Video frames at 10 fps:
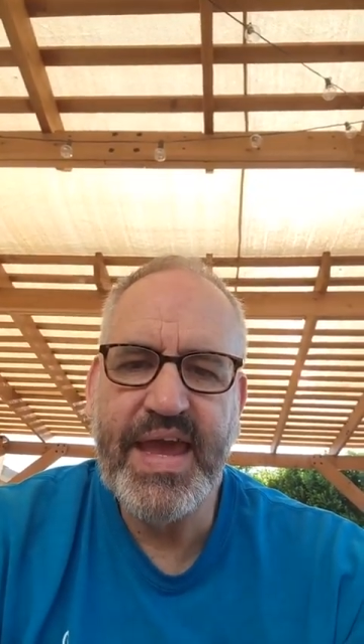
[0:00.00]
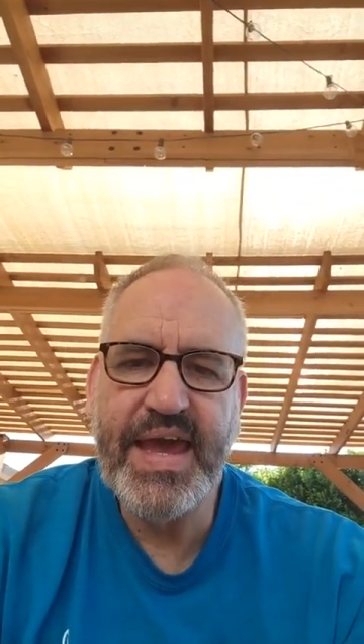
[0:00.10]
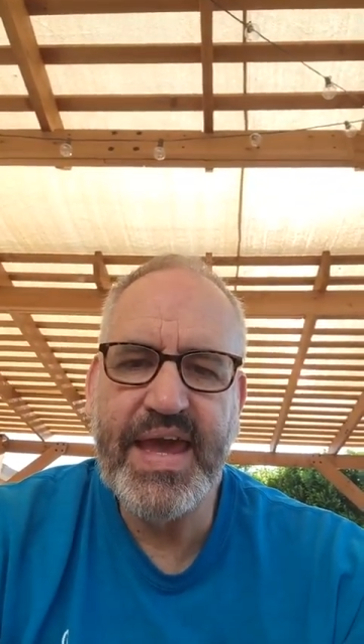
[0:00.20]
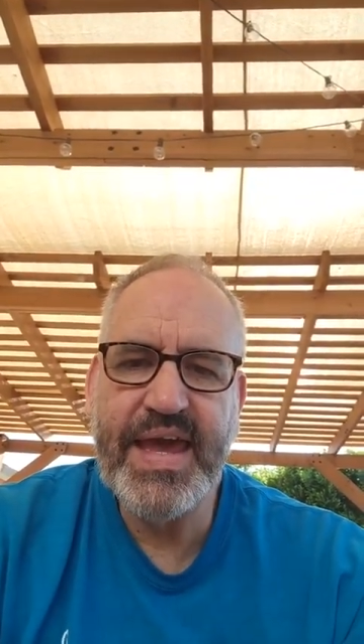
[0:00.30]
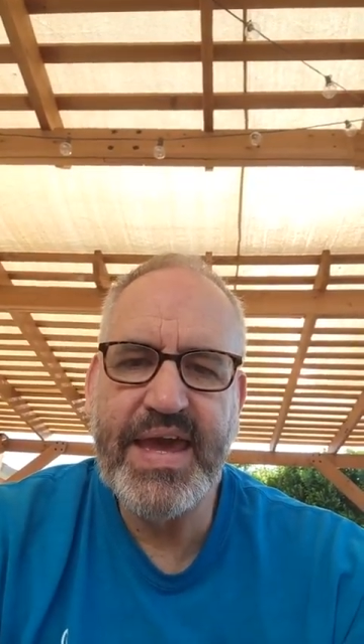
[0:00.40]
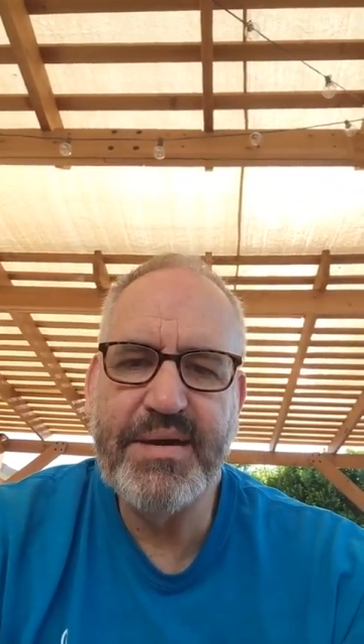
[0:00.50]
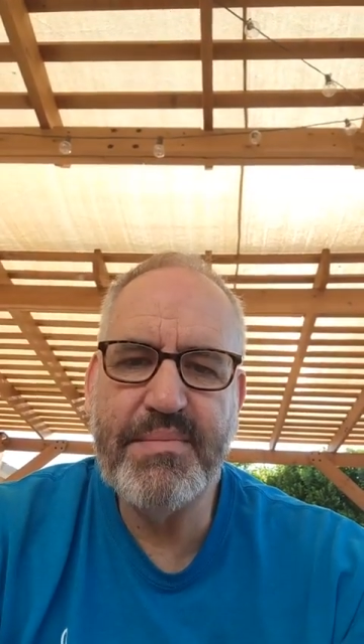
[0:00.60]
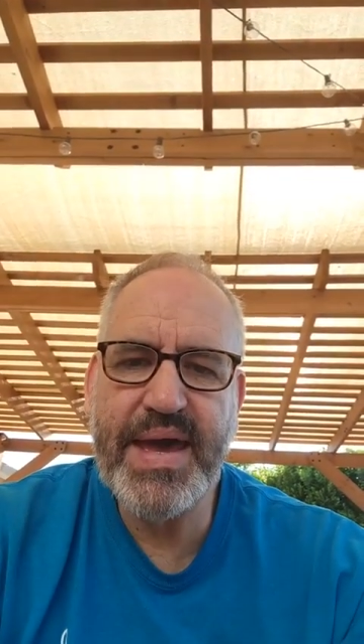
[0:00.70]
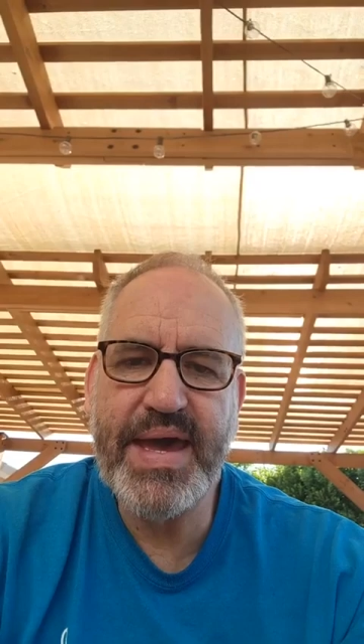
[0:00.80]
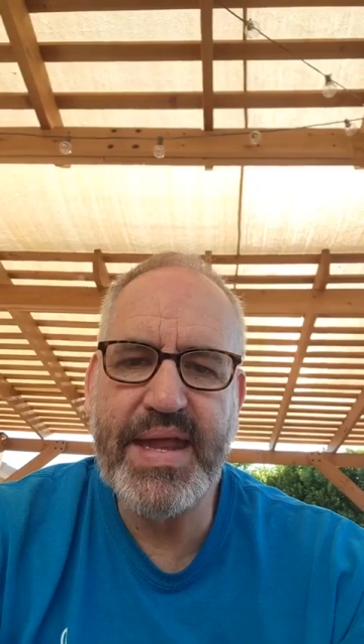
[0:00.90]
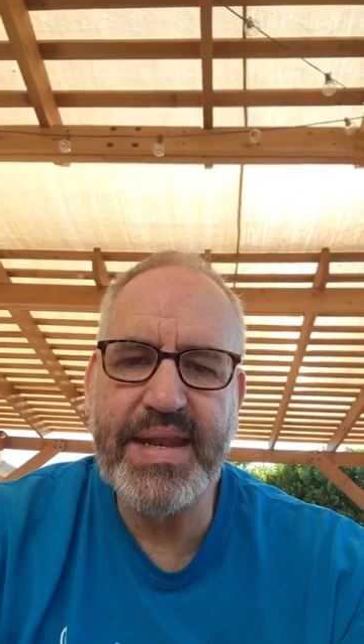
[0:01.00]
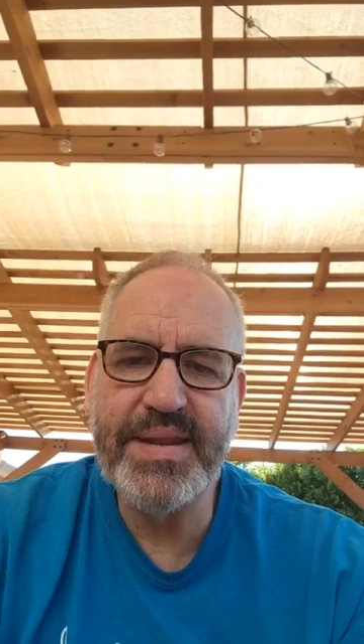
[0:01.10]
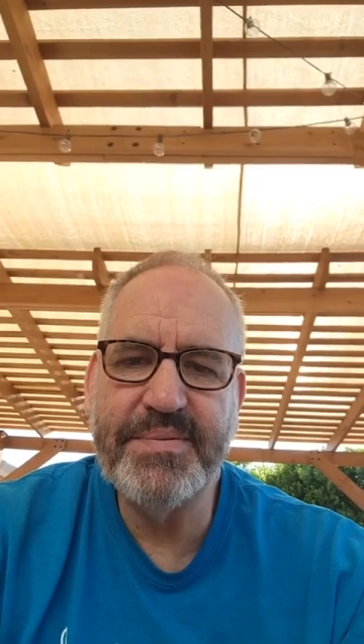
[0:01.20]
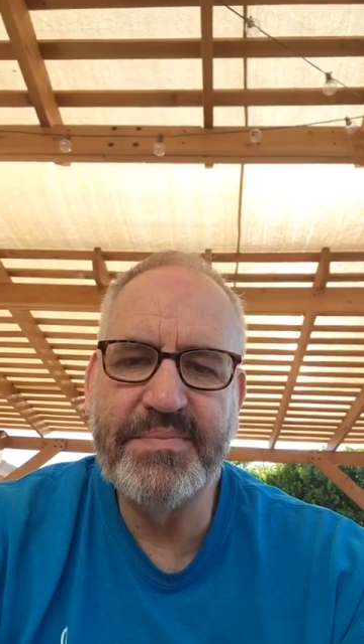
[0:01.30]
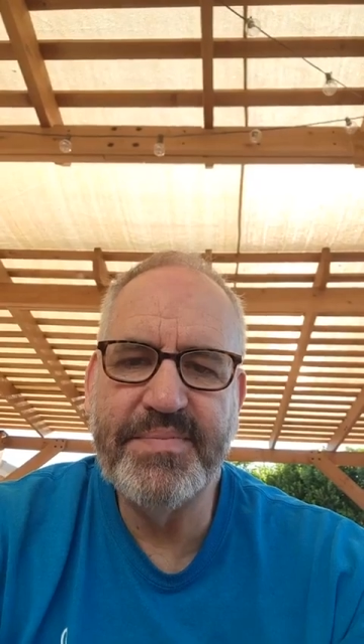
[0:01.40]
Amen.
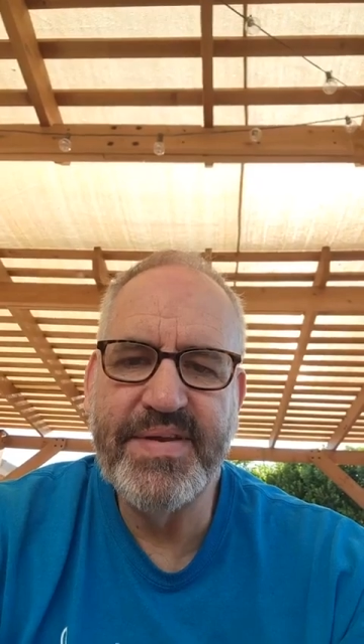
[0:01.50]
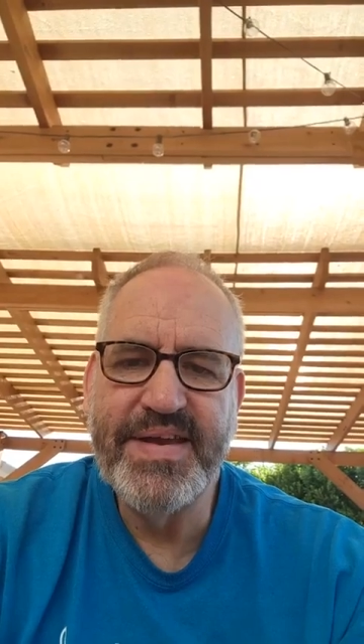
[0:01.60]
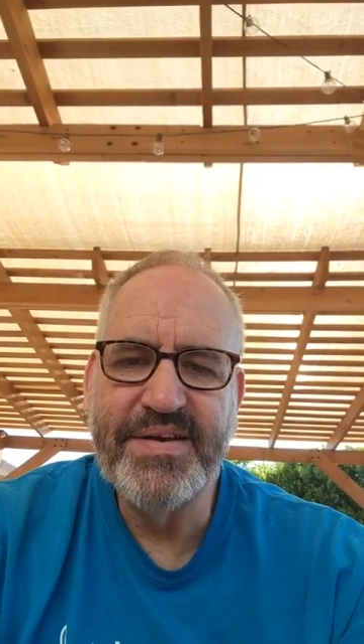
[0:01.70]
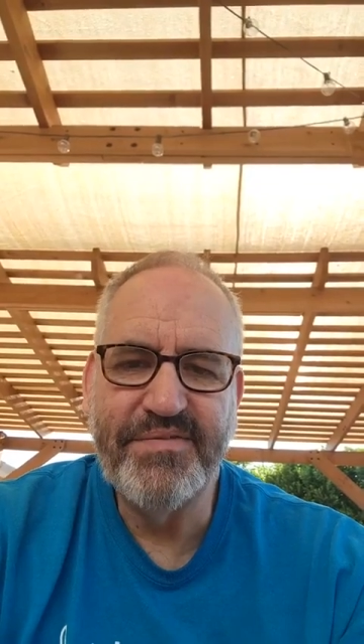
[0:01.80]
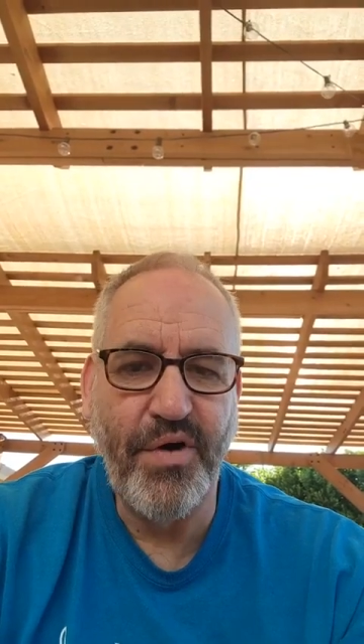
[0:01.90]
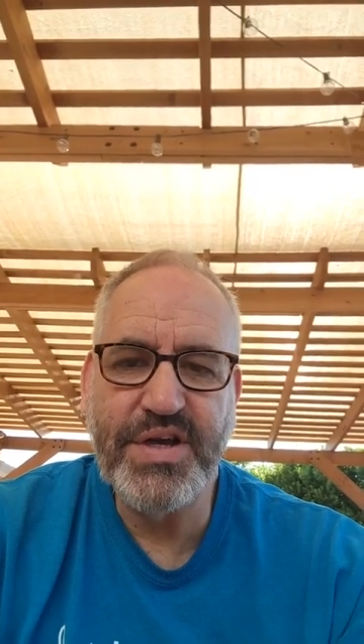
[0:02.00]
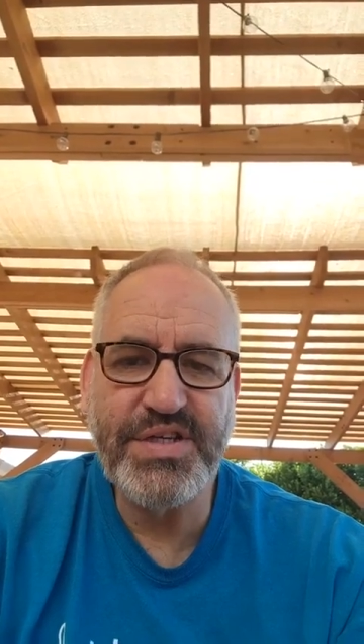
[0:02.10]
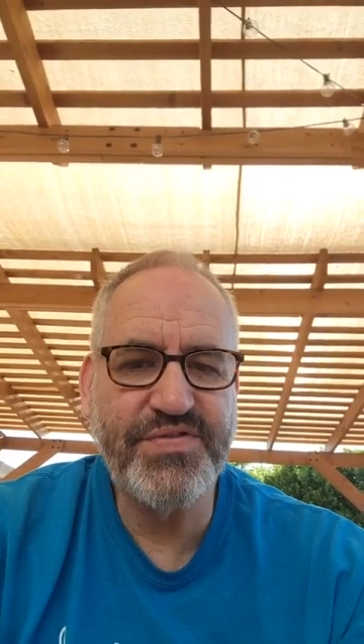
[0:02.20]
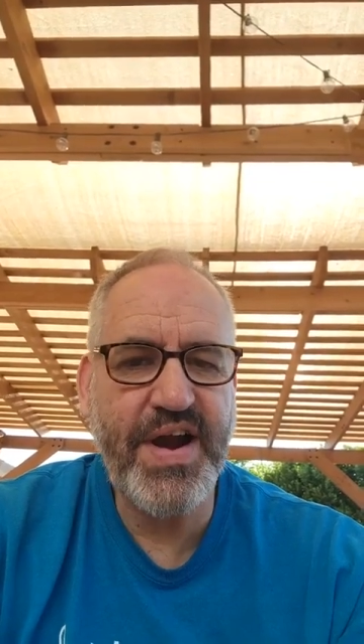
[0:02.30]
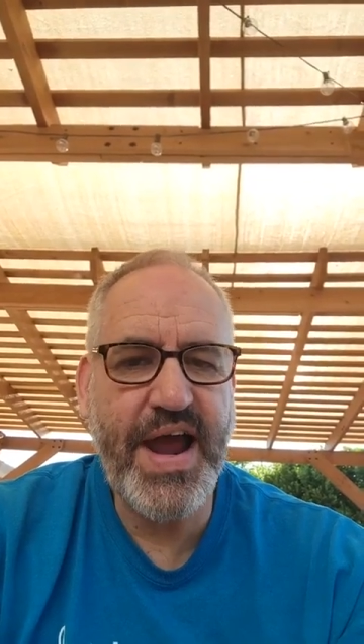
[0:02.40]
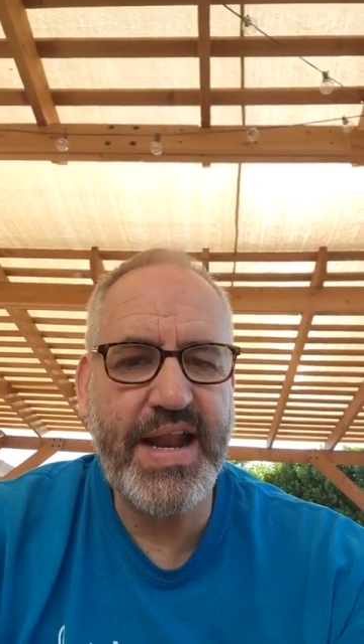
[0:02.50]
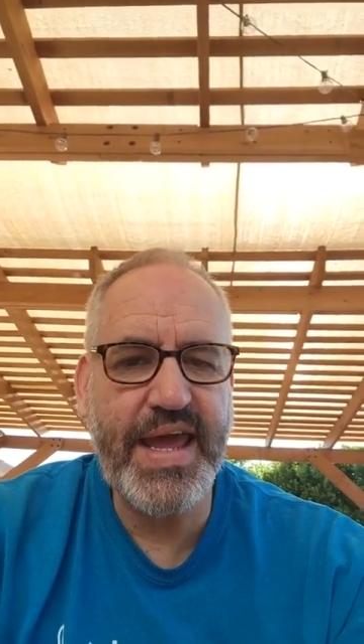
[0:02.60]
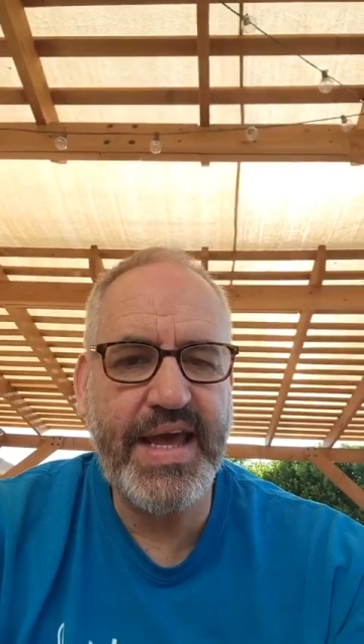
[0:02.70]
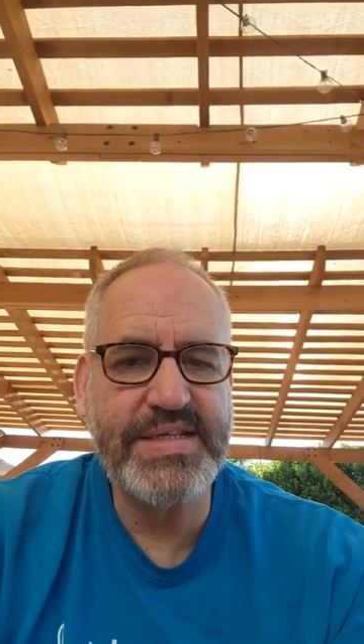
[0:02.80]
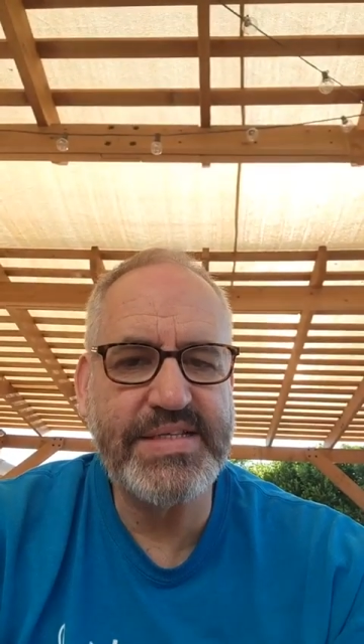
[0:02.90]
Focus
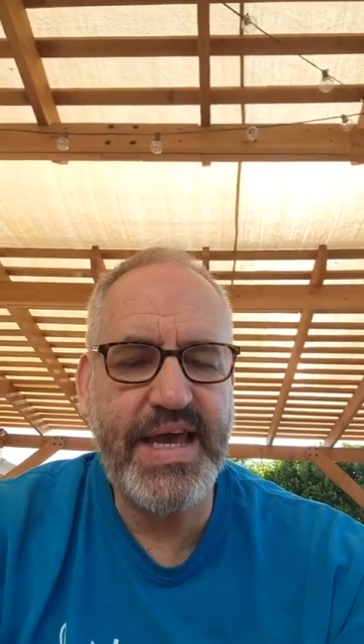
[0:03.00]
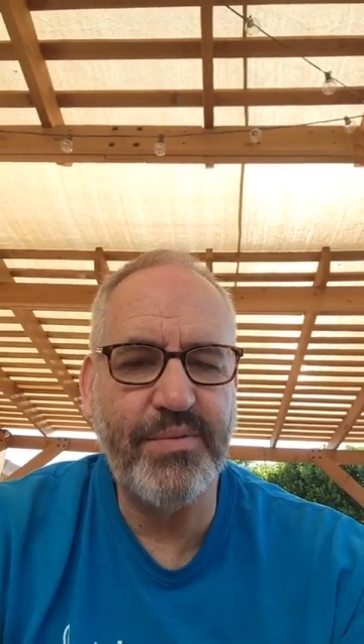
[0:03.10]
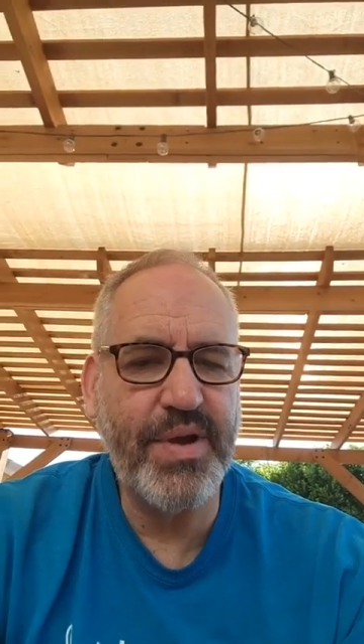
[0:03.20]
Friday, Ed said.